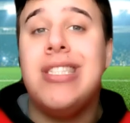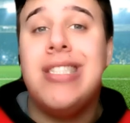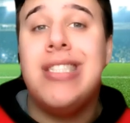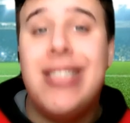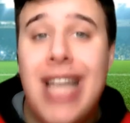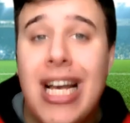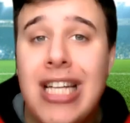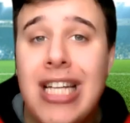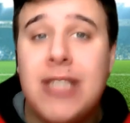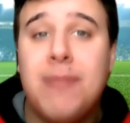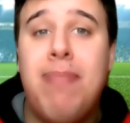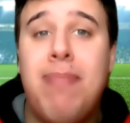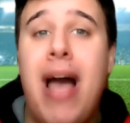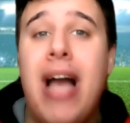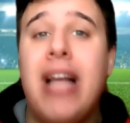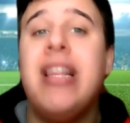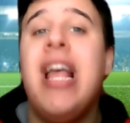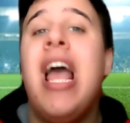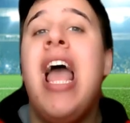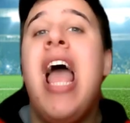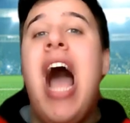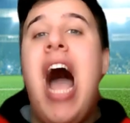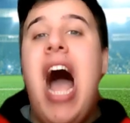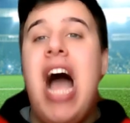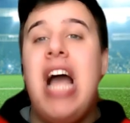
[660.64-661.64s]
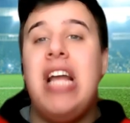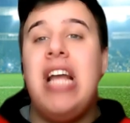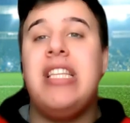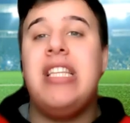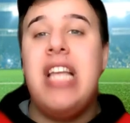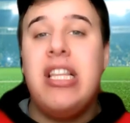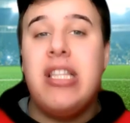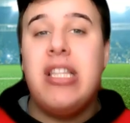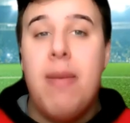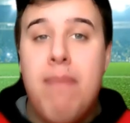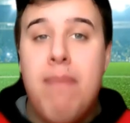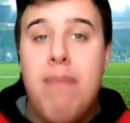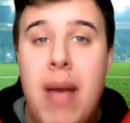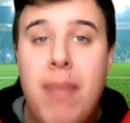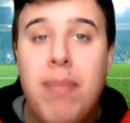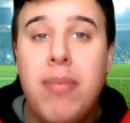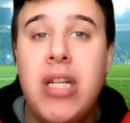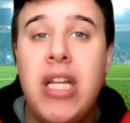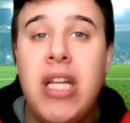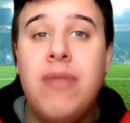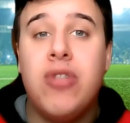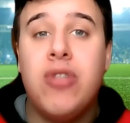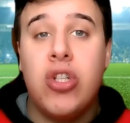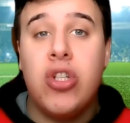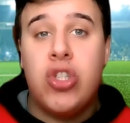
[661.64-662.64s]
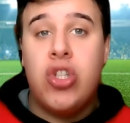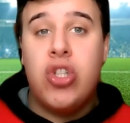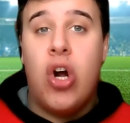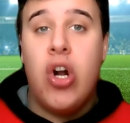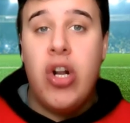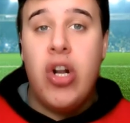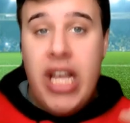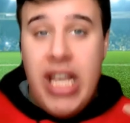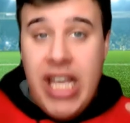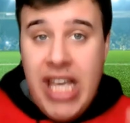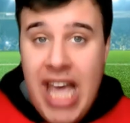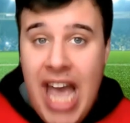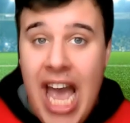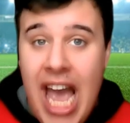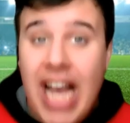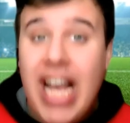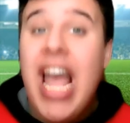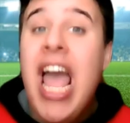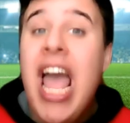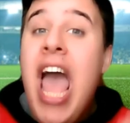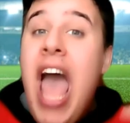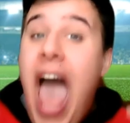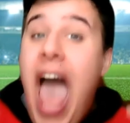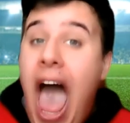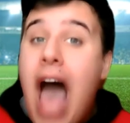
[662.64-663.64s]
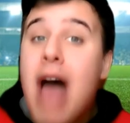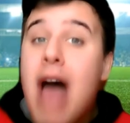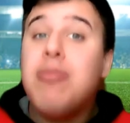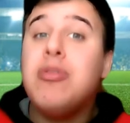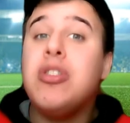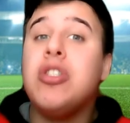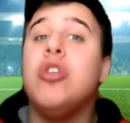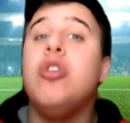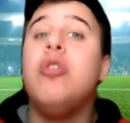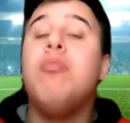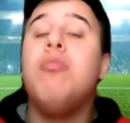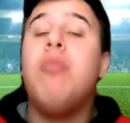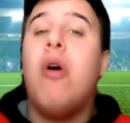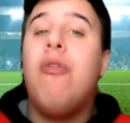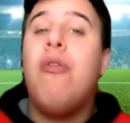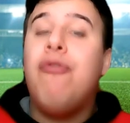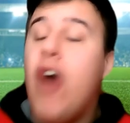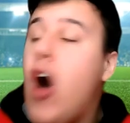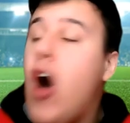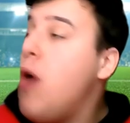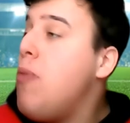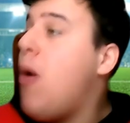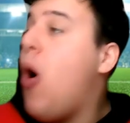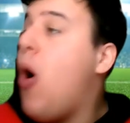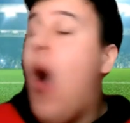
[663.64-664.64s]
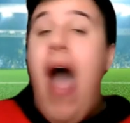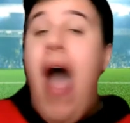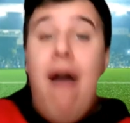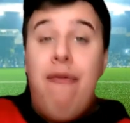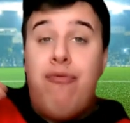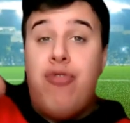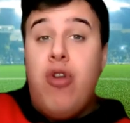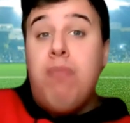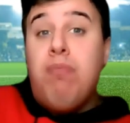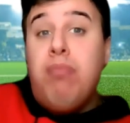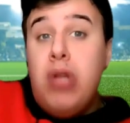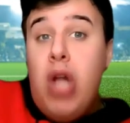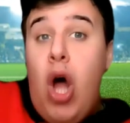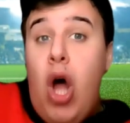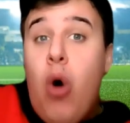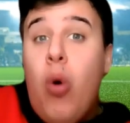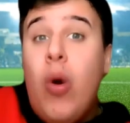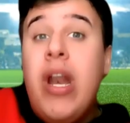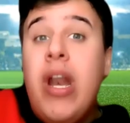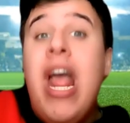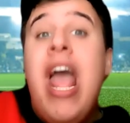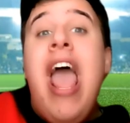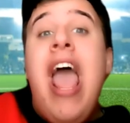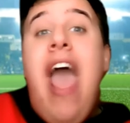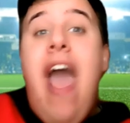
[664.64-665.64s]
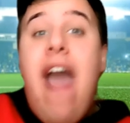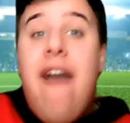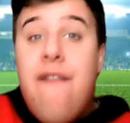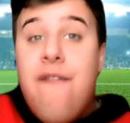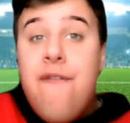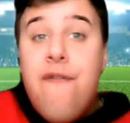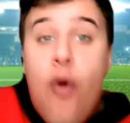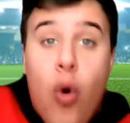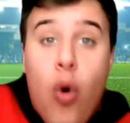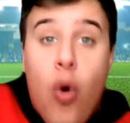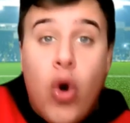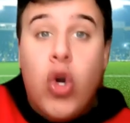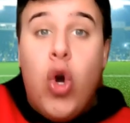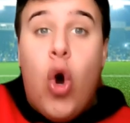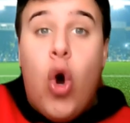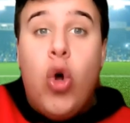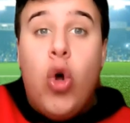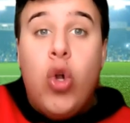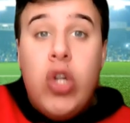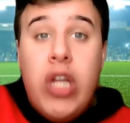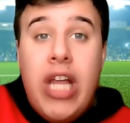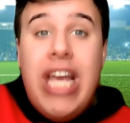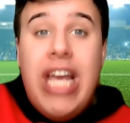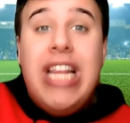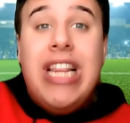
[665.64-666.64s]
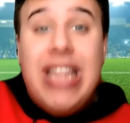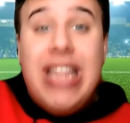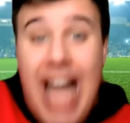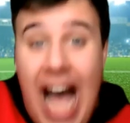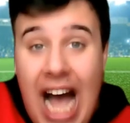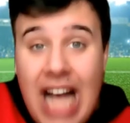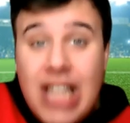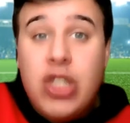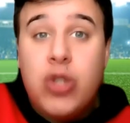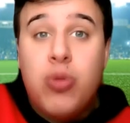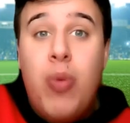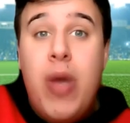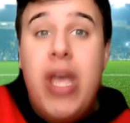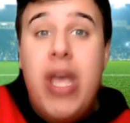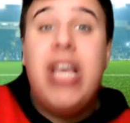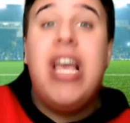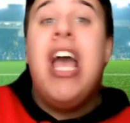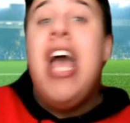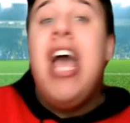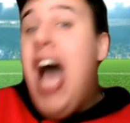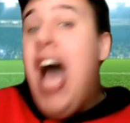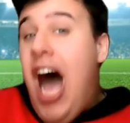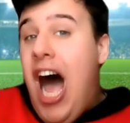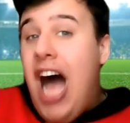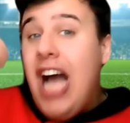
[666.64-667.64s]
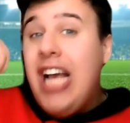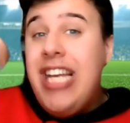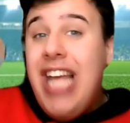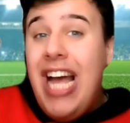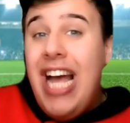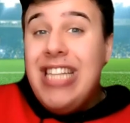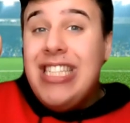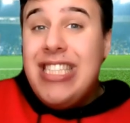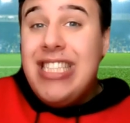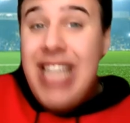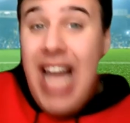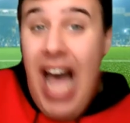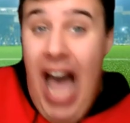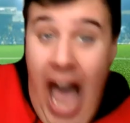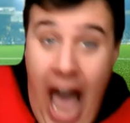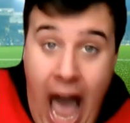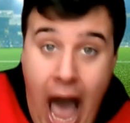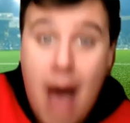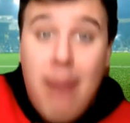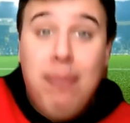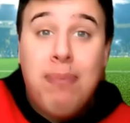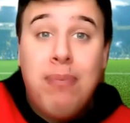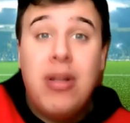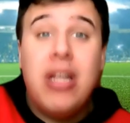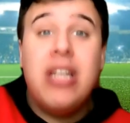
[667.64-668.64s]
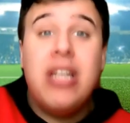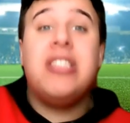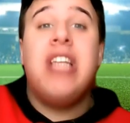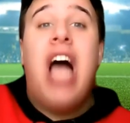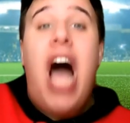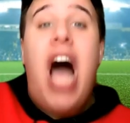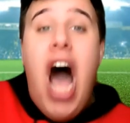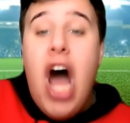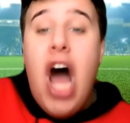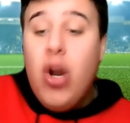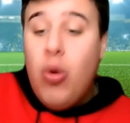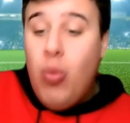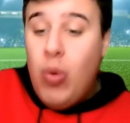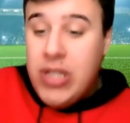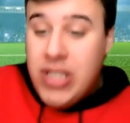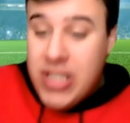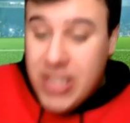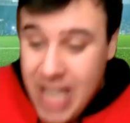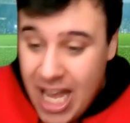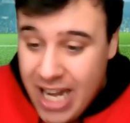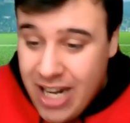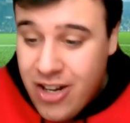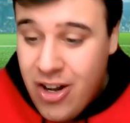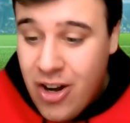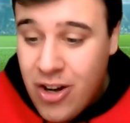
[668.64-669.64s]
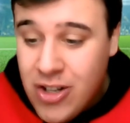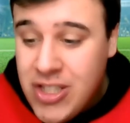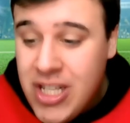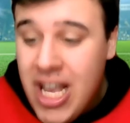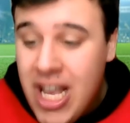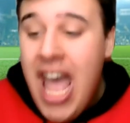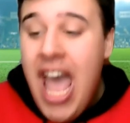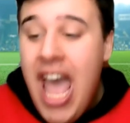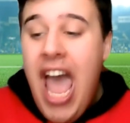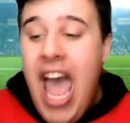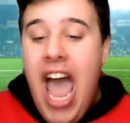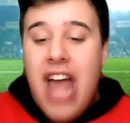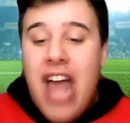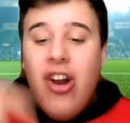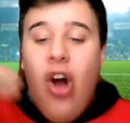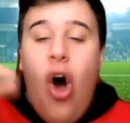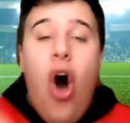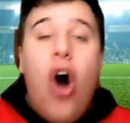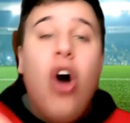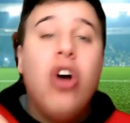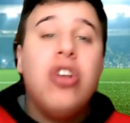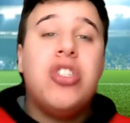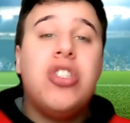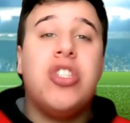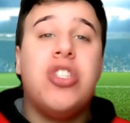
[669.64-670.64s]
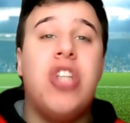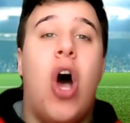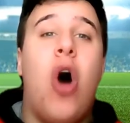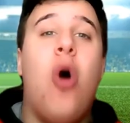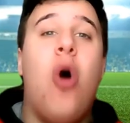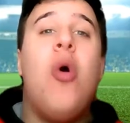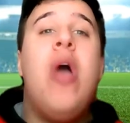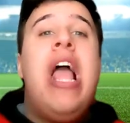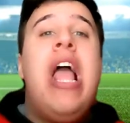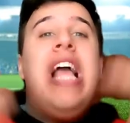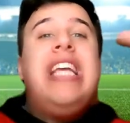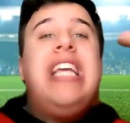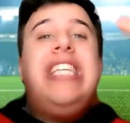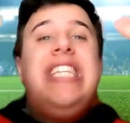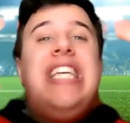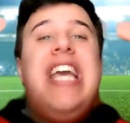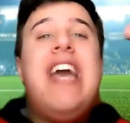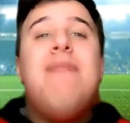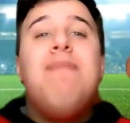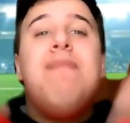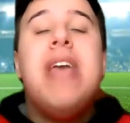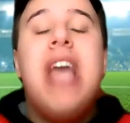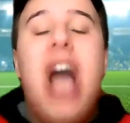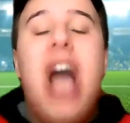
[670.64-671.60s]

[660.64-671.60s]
is suspect. I think the Maple Leafs are starting to kick absolute mofobo after blowing a four goal lead last week against the hapless Ottawa Senators. And also, give